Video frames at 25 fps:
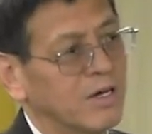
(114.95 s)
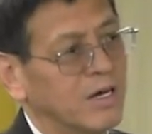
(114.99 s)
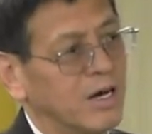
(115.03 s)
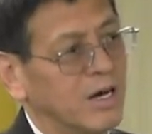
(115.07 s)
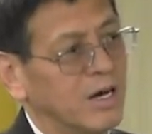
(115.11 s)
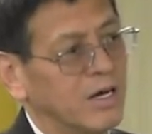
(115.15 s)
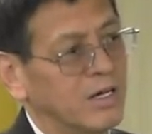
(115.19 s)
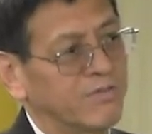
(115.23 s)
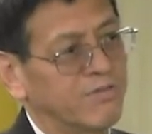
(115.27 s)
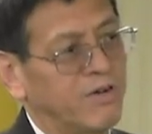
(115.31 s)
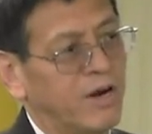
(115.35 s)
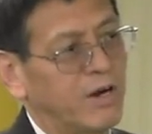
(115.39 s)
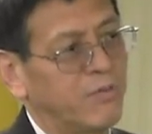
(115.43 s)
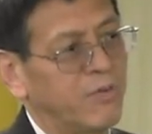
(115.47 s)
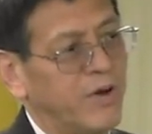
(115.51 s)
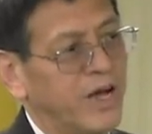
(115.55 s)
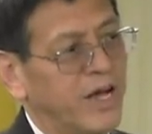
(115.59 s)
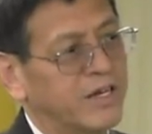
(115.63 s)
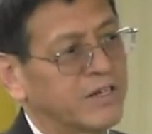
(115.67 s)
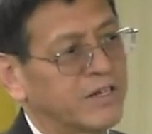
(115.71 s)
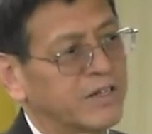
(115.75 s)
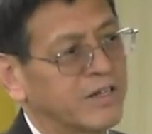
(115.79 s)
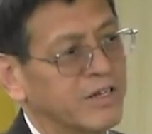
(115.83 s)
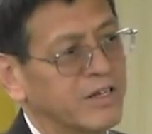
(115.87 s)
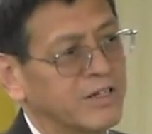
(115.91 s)
Uh, if I
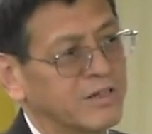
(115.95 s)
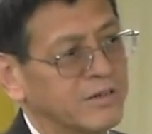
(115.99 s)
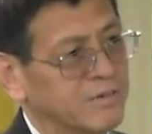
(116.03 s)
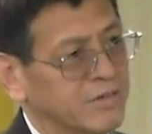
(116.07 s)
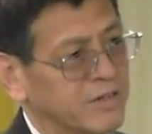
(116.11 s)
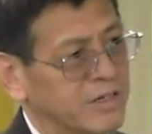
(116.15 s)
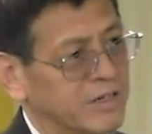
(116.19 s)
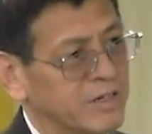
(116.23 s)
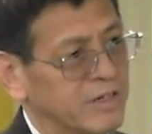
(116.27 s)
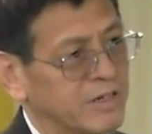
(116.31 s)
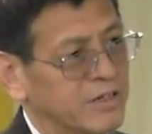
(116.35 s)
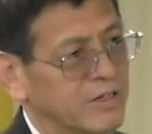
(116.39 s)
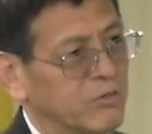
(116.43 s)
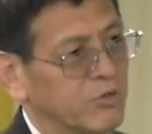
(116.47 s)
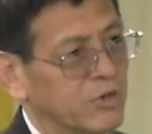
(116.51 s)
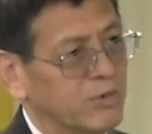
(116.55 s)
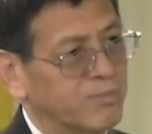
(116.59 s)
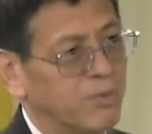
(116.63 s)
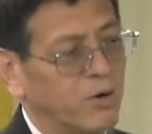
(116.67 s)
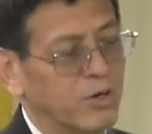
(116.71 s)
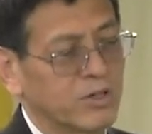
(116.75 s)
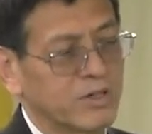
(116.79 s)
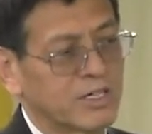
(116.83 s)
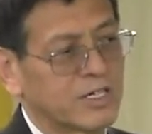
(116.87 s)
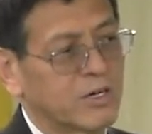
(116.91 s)
read the, the, uh, the
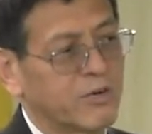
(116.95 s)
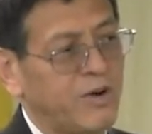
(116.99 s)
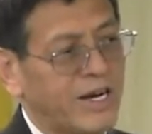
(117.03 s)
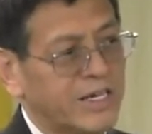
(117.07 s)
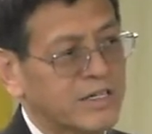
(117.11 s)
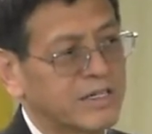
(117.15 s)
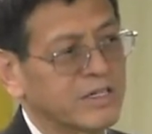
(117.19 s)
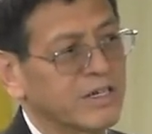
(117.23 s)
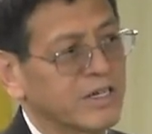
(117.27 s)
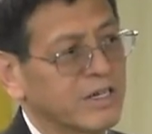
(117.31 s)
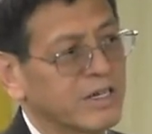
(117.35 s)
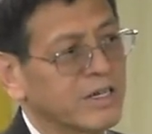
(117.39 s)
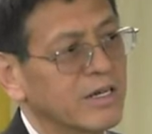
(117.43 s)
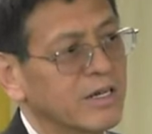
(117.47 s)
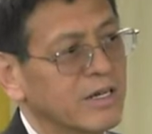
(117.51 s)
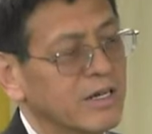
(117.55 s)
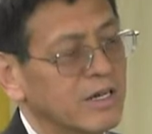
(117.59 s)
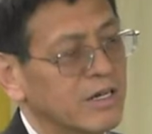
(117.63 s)
report correctly,